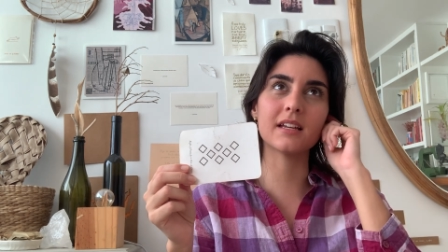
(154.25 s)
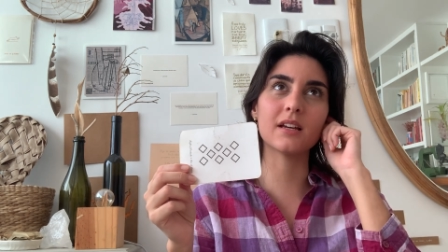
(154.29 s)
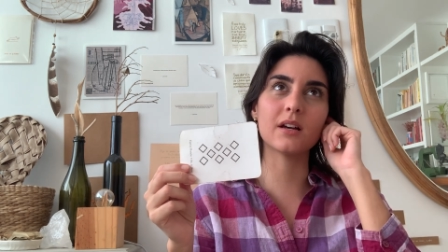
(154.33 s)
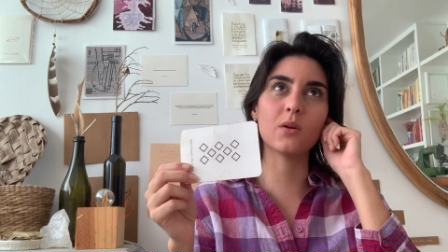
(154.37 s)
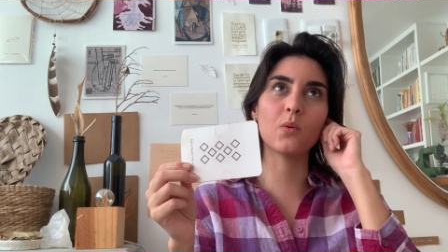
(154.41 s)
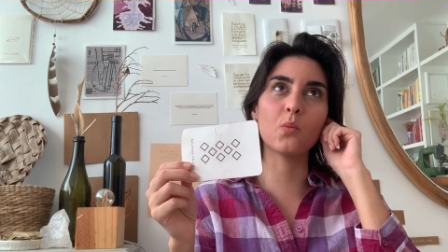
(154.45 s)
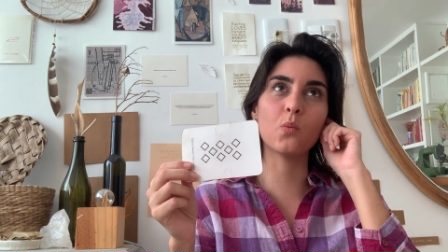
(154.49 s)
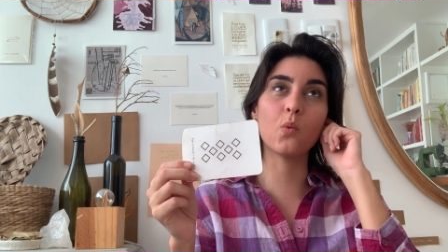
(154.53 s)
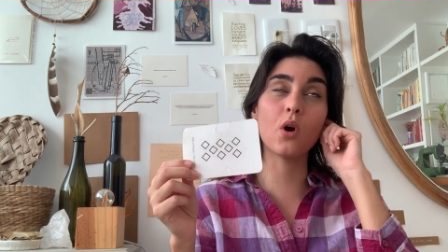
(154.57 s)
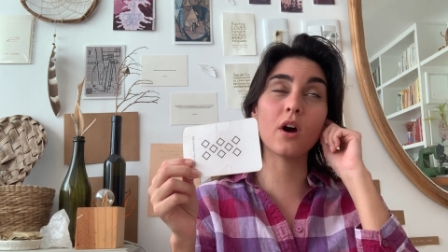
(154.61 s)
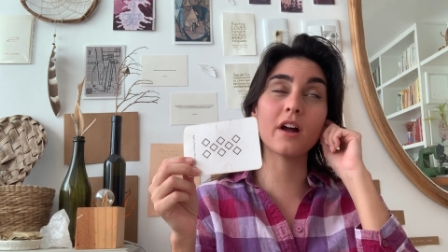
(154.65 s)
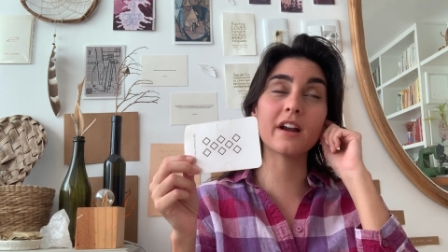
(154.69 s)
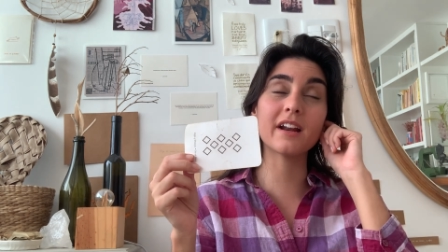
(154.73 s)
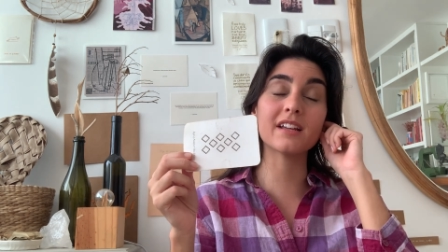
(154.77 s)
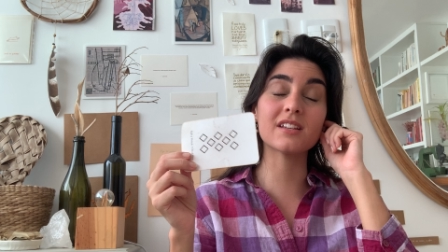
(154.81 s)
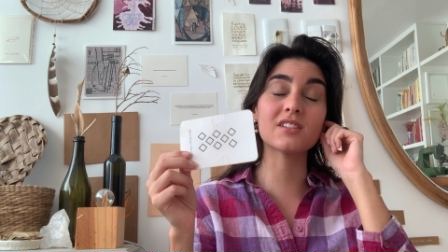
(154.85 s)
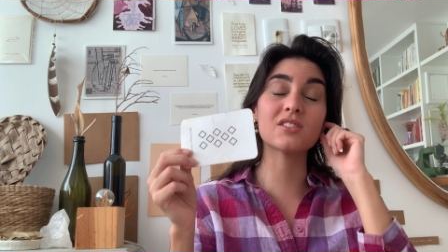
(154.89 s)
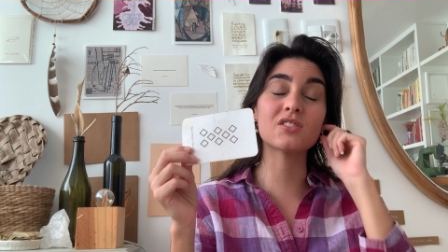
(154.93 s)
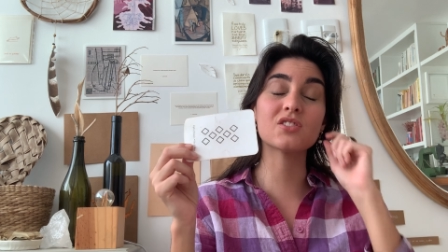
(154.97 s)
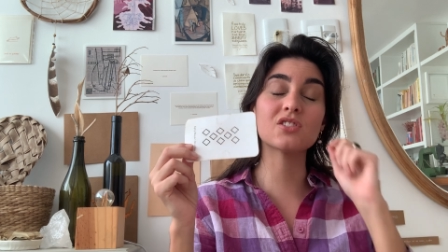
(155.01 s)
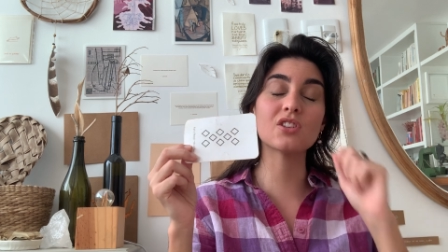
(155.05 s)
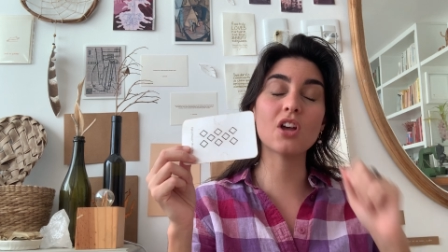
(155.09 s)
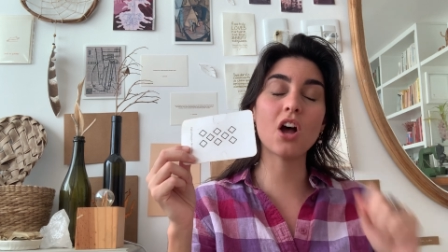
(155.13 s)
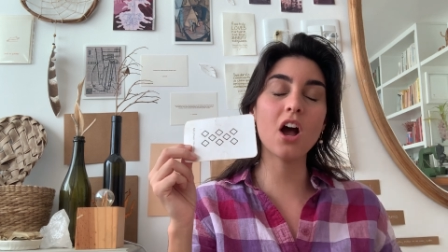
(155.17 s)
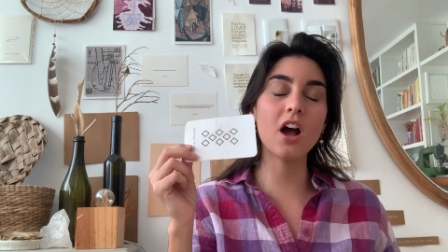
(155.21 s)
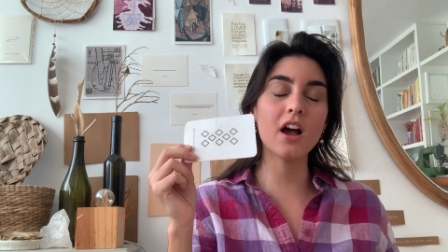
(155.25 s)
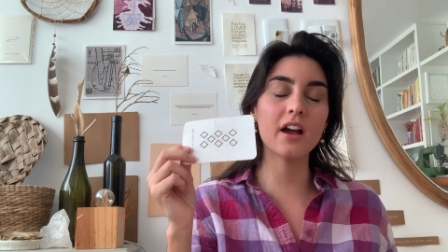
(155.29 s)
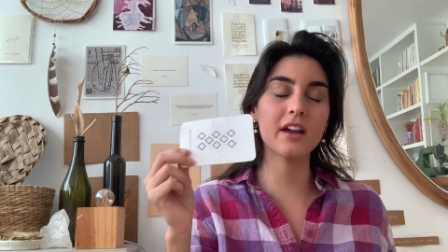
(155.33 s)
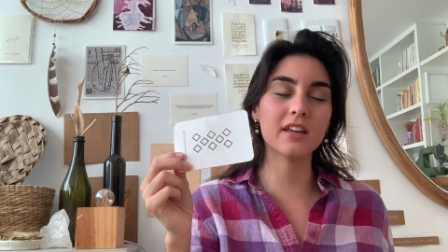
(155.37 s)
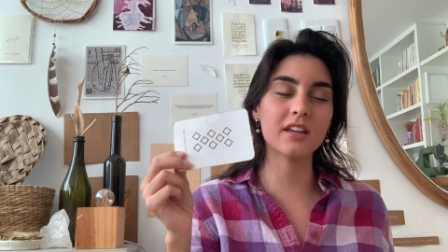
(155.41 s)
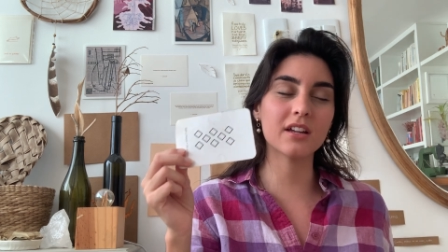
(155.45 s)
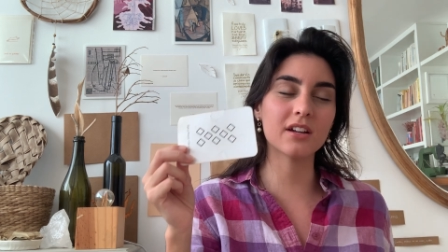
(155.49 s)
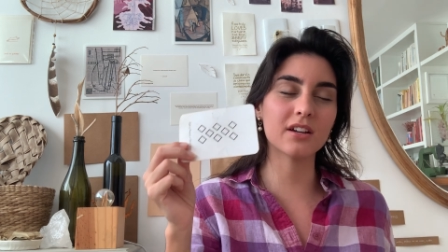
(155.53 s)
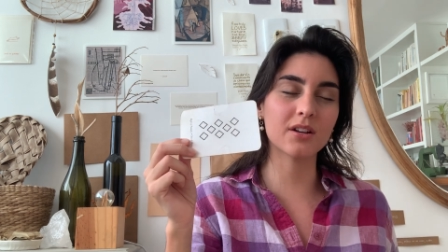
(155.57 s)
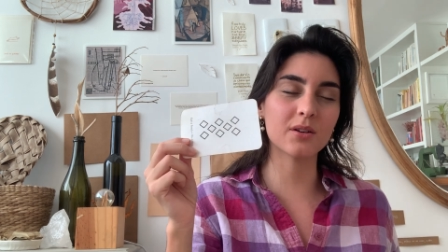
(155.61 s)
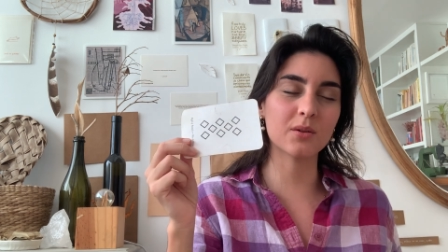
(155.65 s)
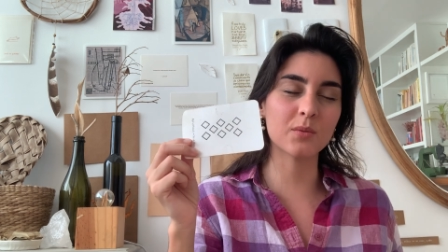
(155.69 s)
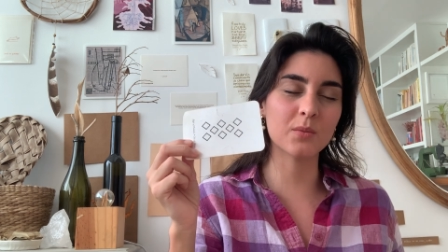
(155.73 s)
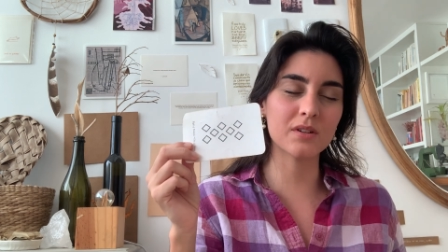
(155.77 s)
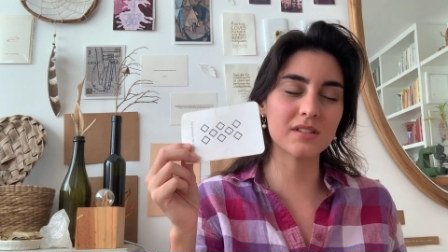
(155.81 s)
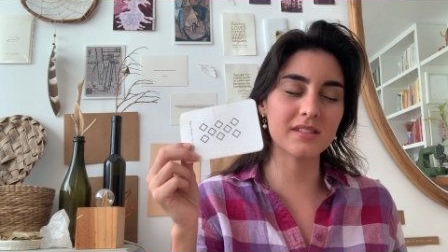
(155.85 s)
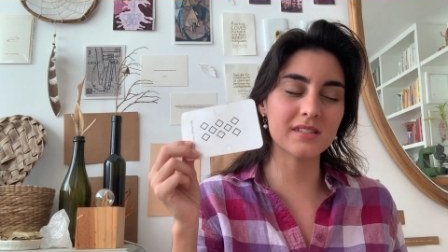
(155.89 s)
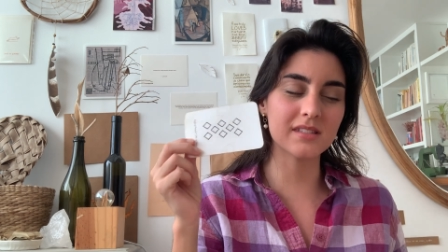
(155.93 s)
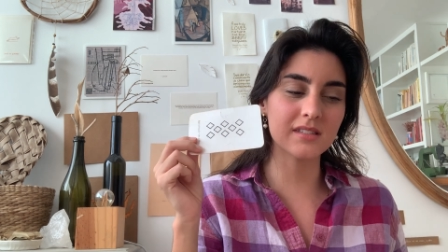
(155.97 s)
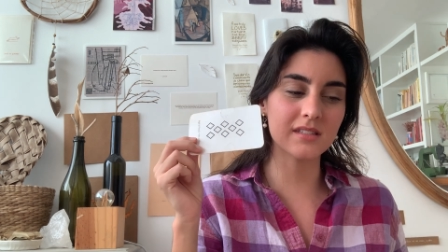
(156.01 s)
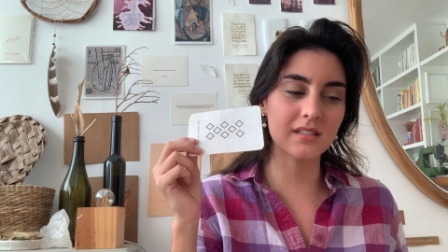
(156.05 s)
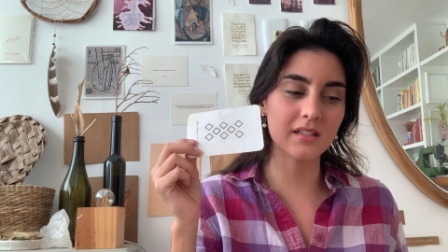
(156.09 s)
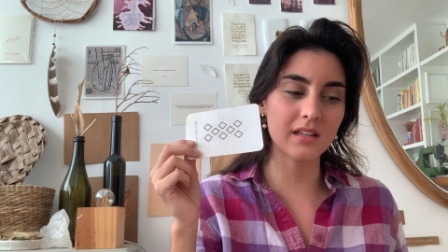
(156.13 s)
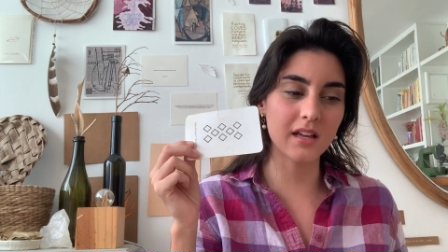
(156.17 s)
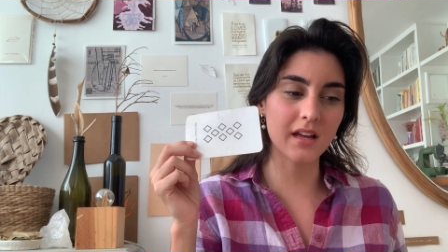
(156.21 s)
what I saw here
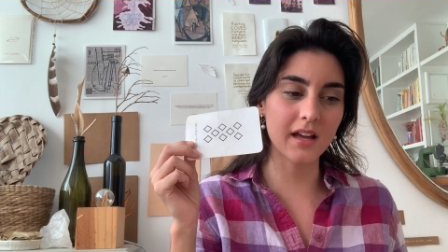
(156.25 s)
was